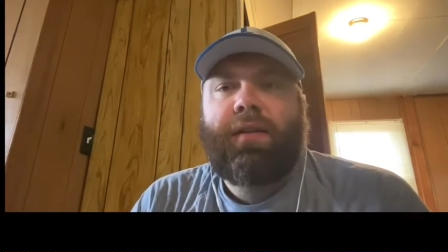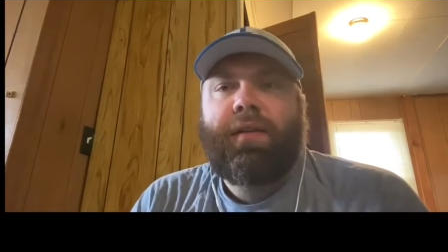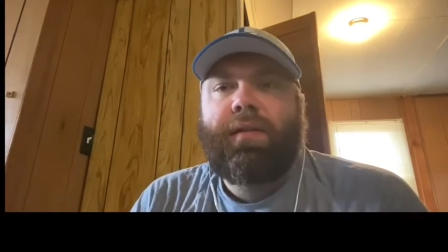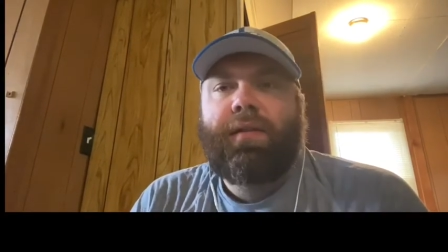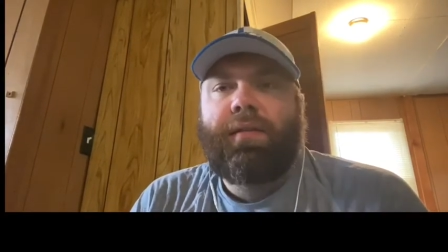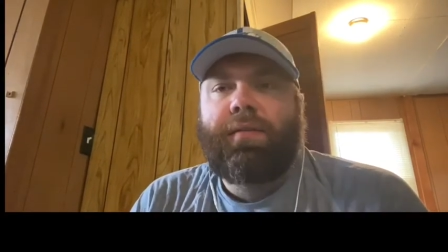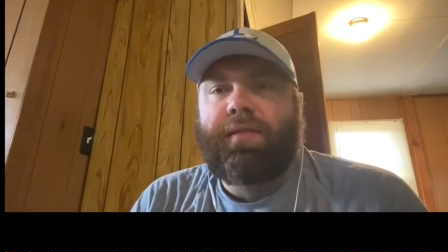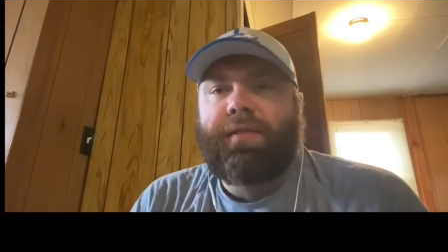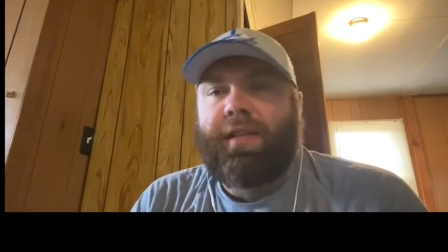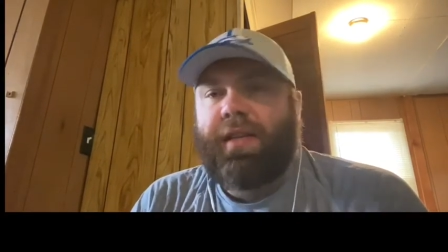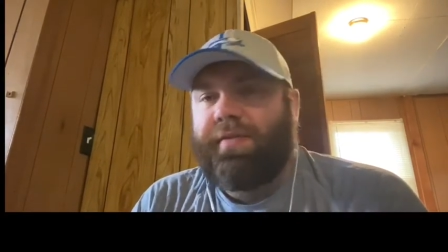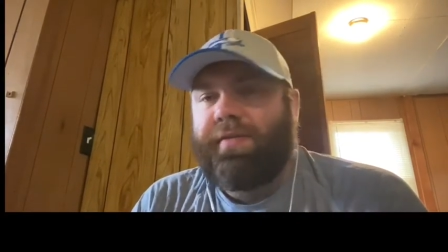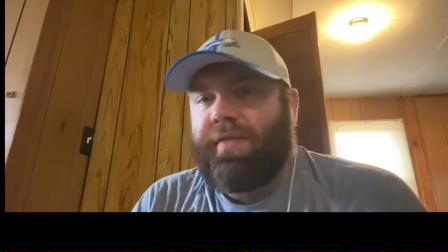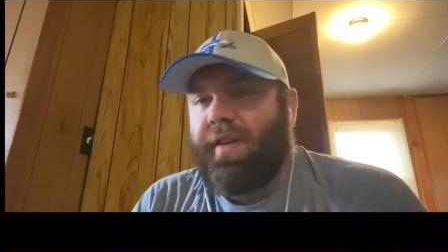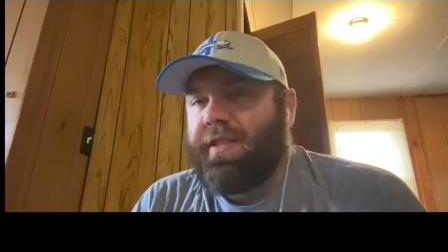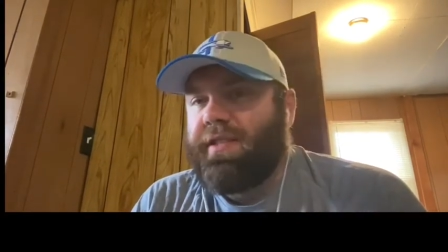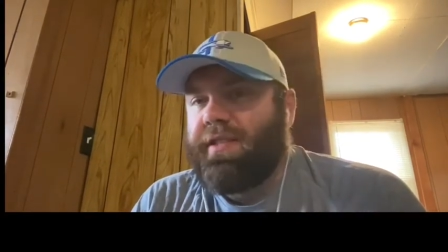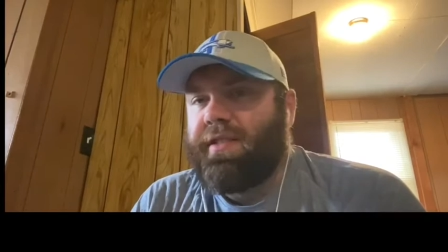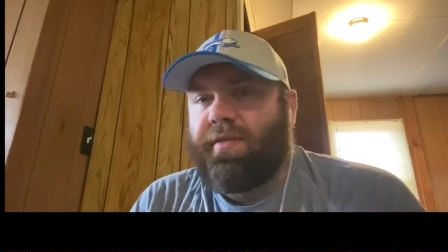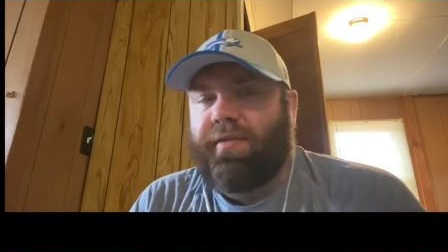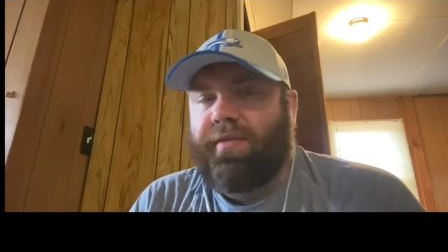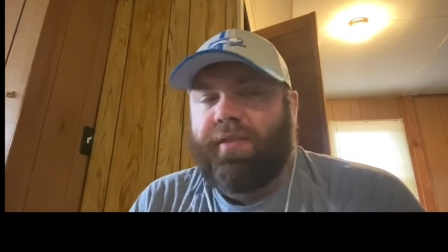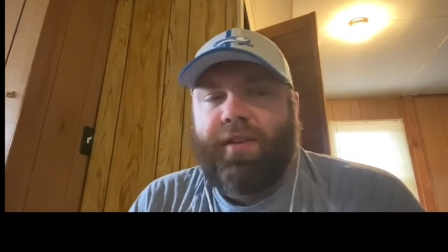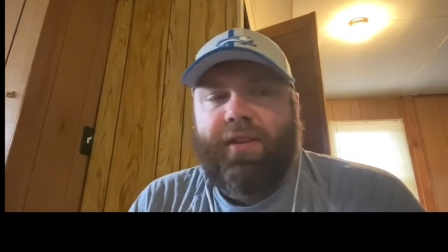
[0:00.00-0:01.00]

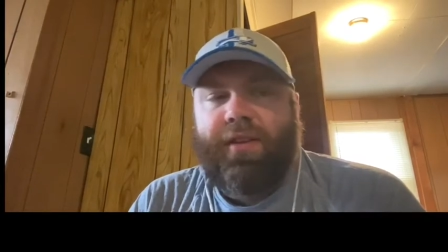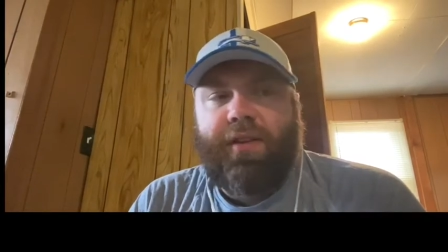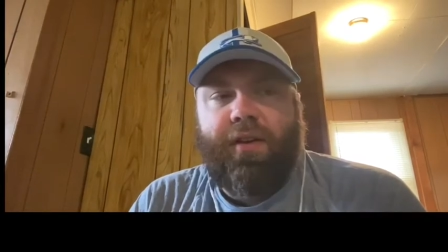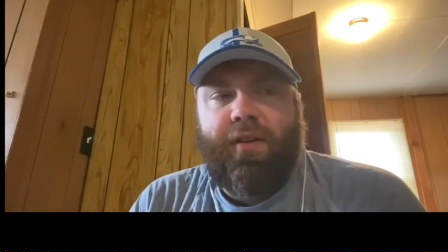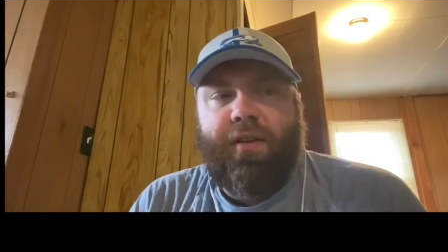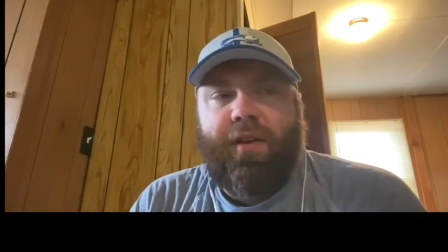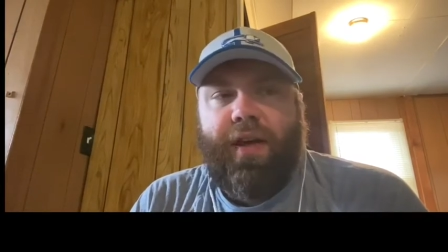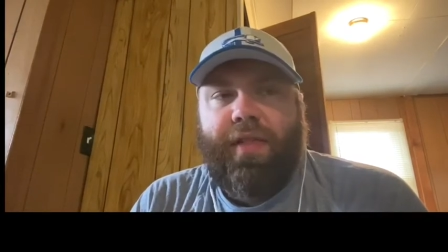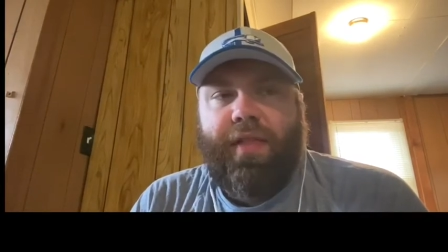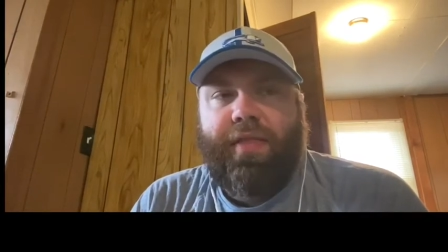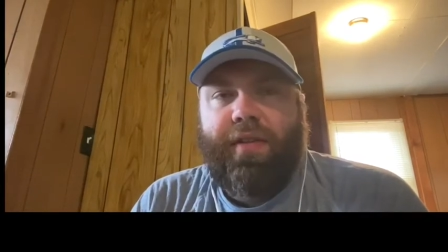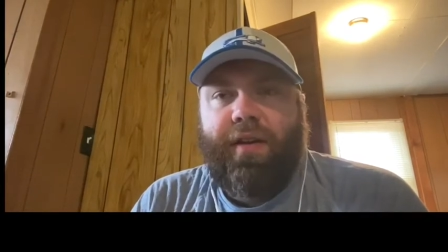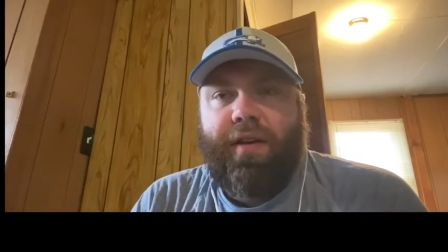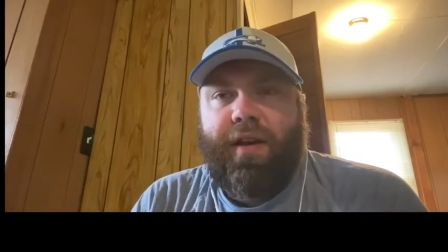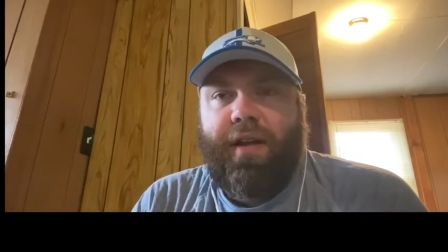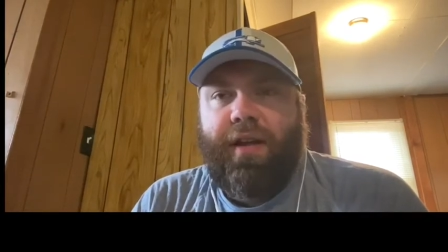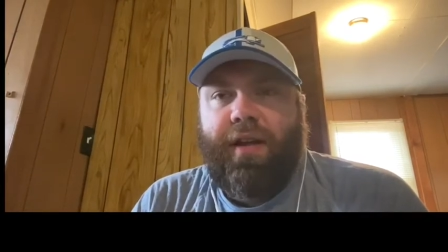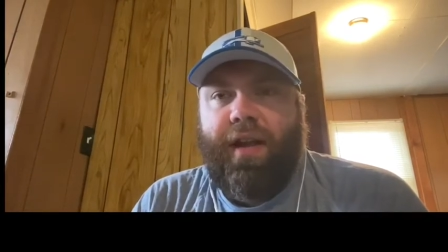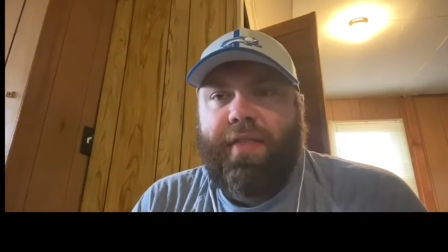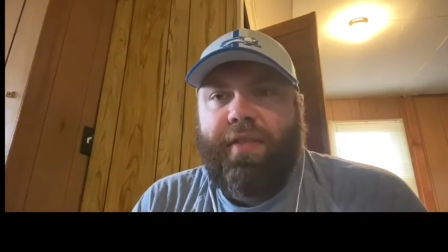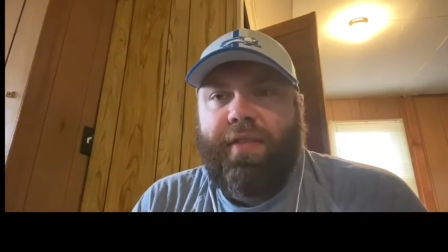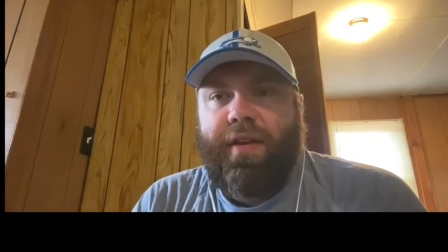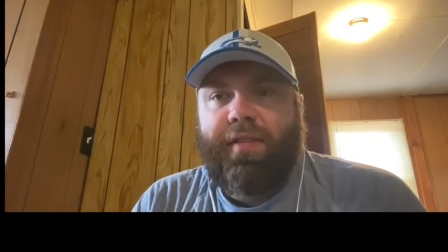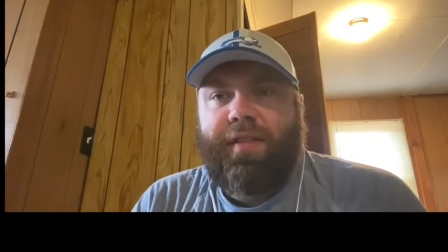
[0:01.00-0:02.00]
Defensively, though, I
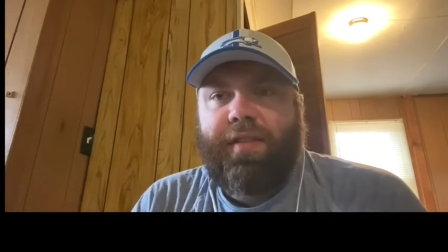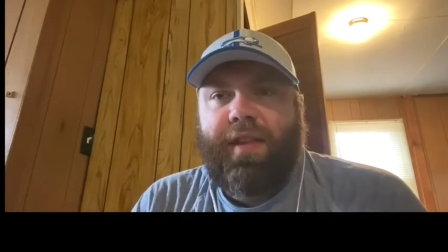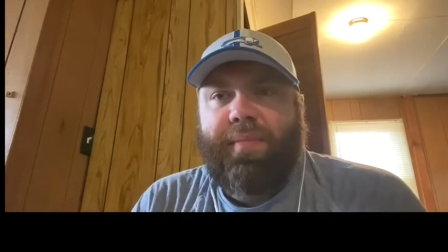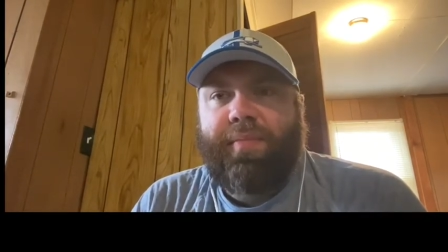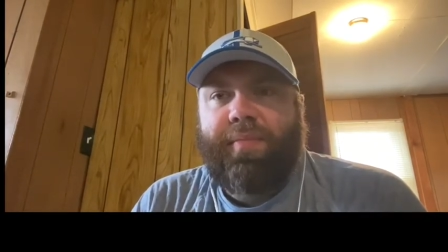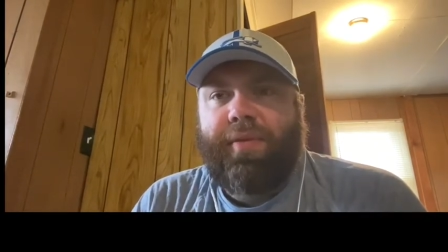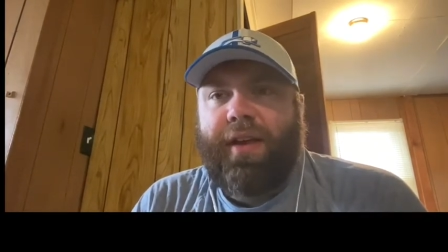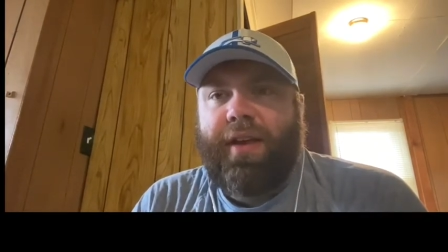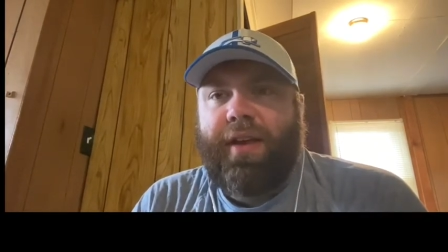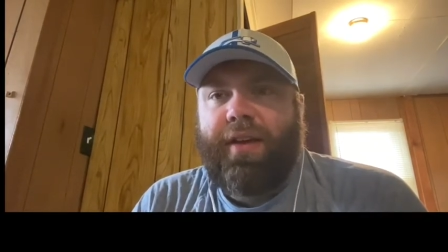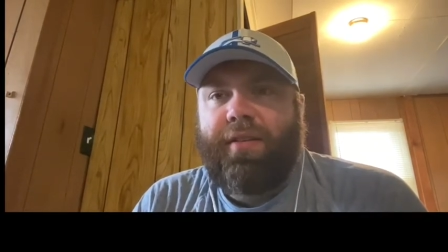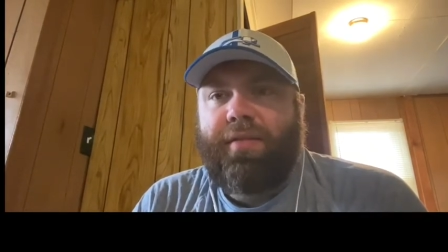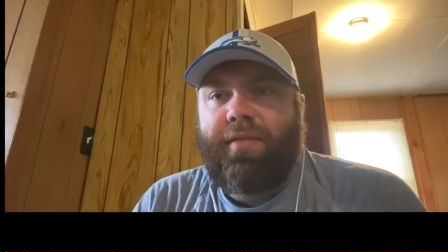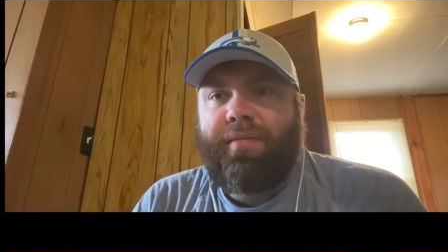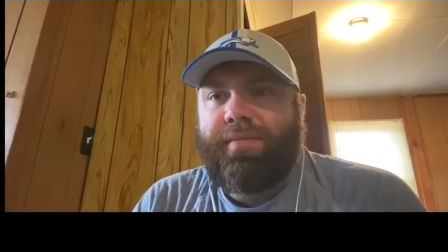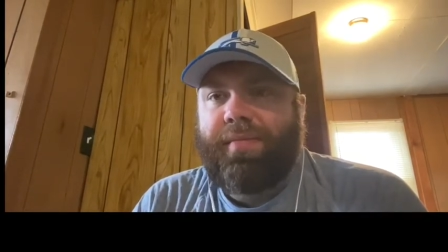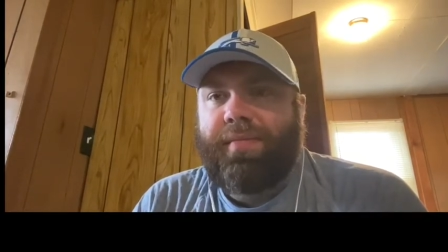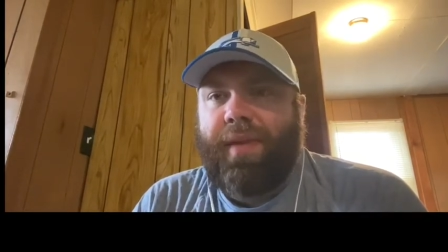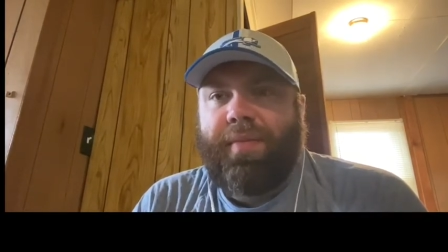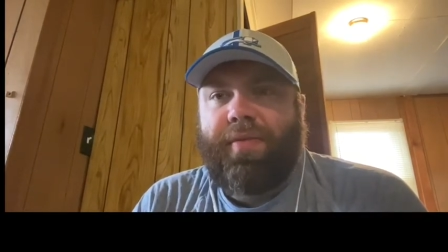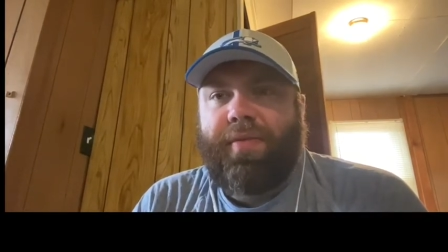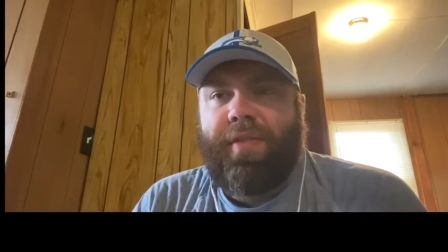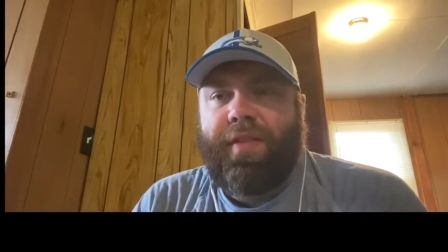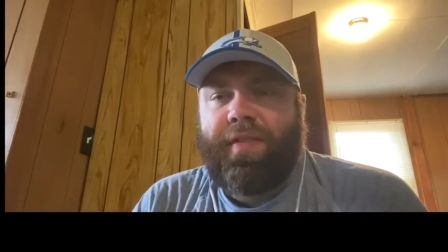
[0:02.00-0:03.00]
thought they played
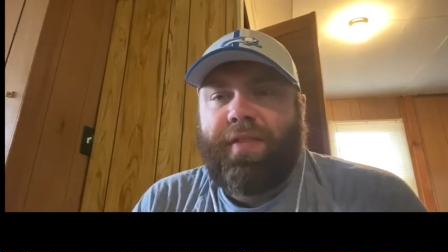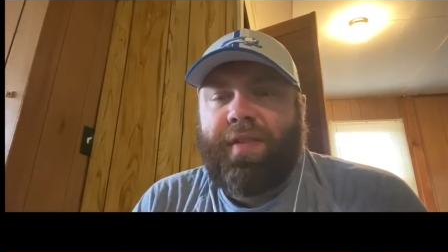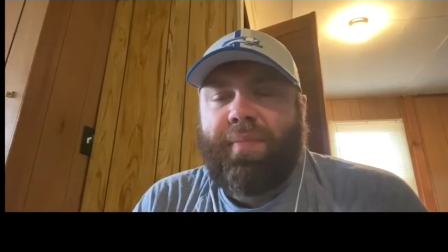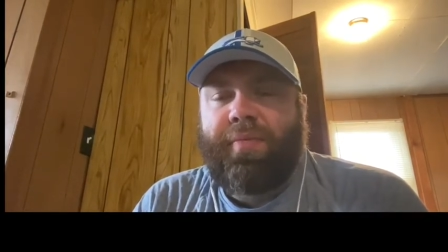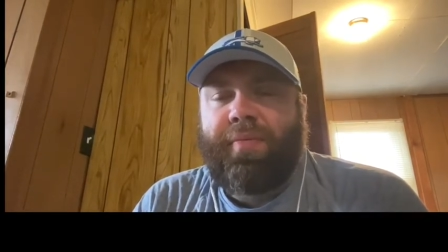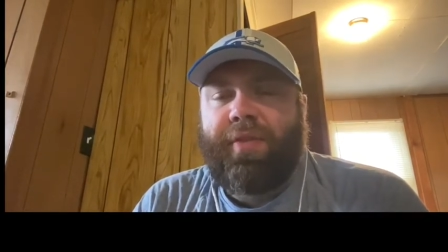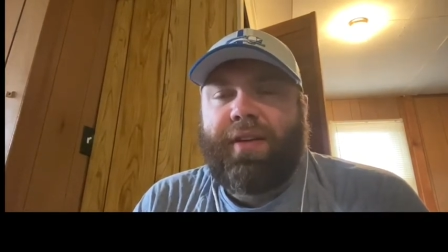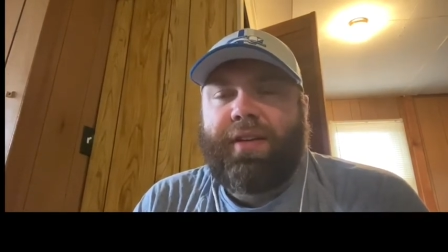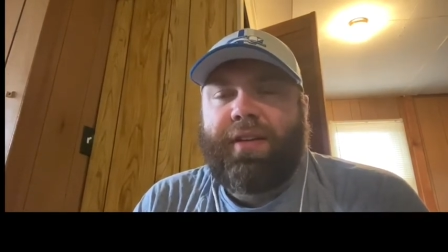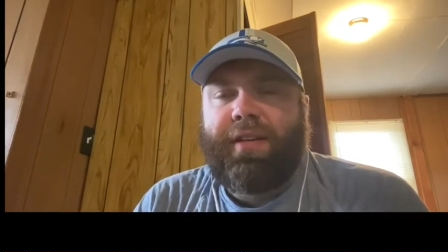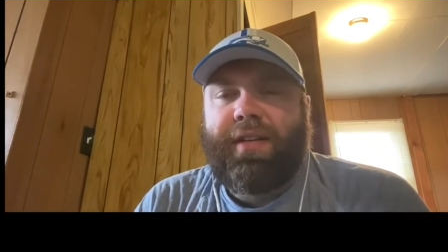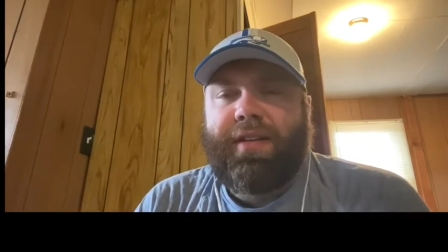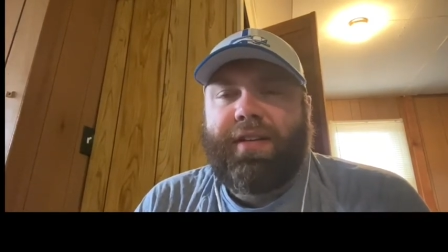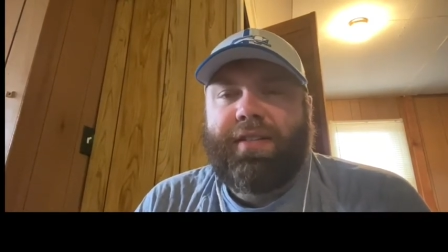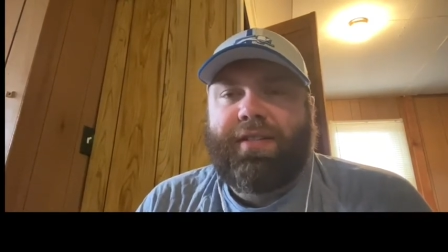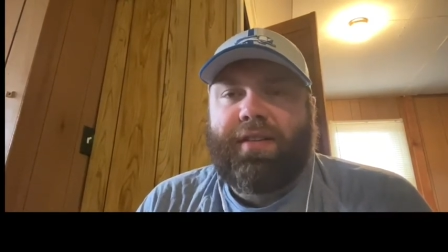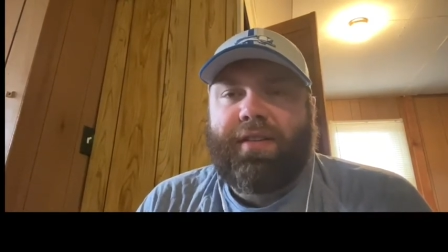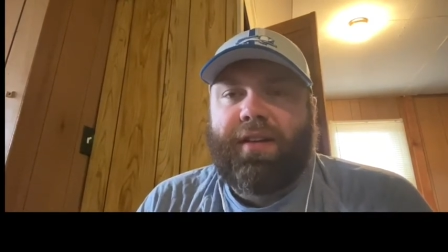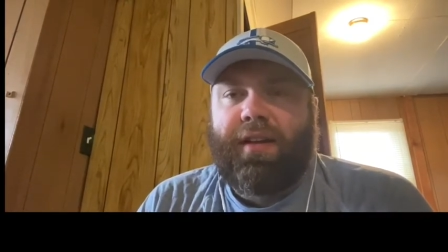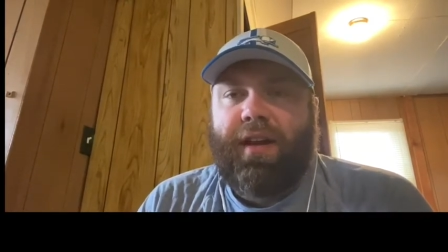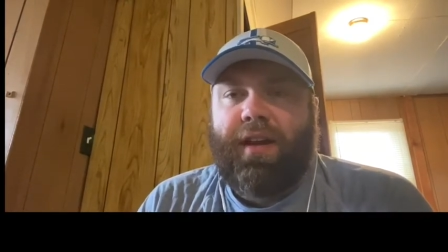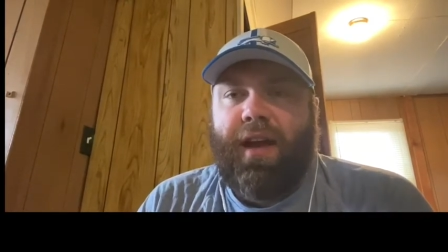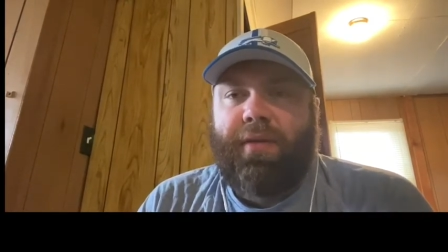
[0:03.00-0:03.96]
decent.